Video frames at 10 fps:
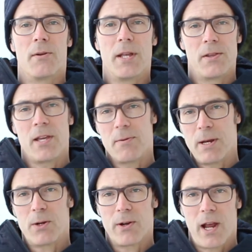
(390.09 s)
in the
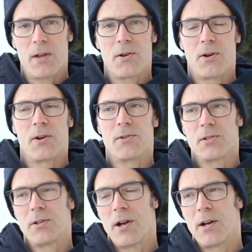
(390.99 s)
Emmy
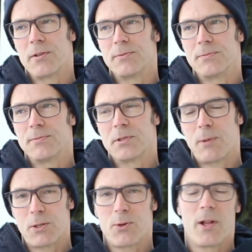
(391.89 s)
Gernander
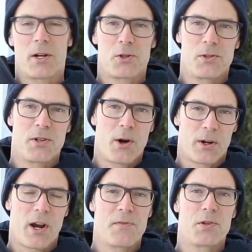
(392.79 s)
Special Collections and
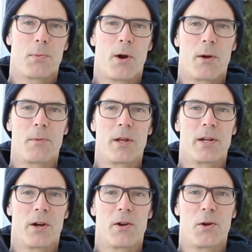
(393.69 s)
Archives
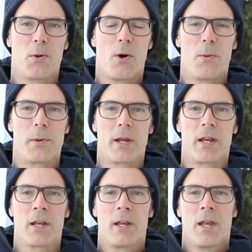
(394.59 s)
Department here at UAlbany.